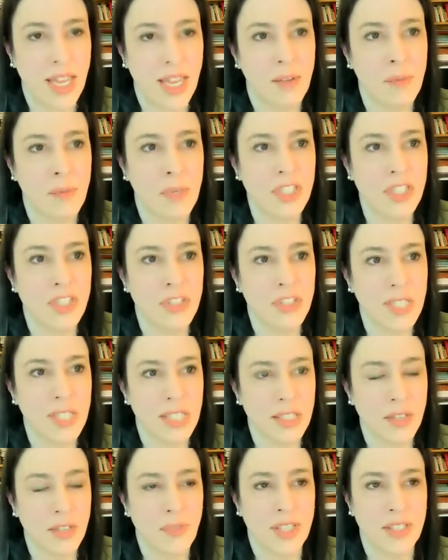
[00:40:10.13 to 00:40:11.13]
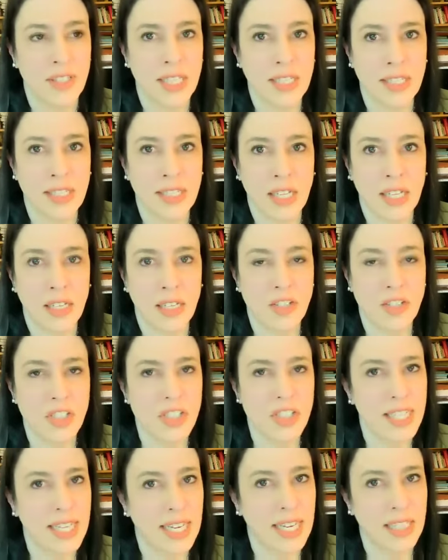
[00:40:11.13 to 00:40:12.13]
And once you get the feeling, like, just
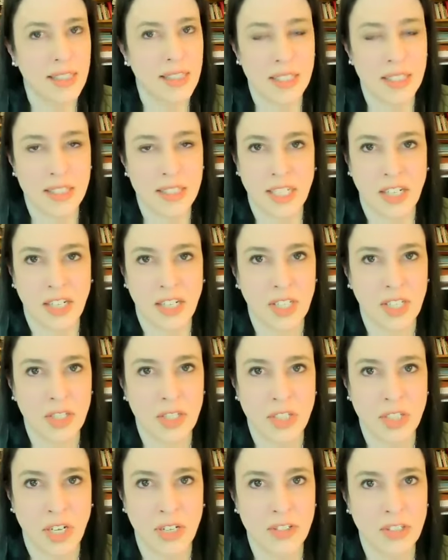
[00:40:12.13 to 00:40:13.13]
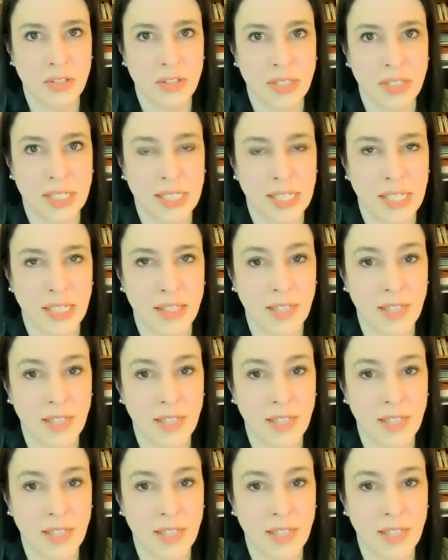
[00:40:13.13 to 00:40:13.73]
like anything scary, you start doing it,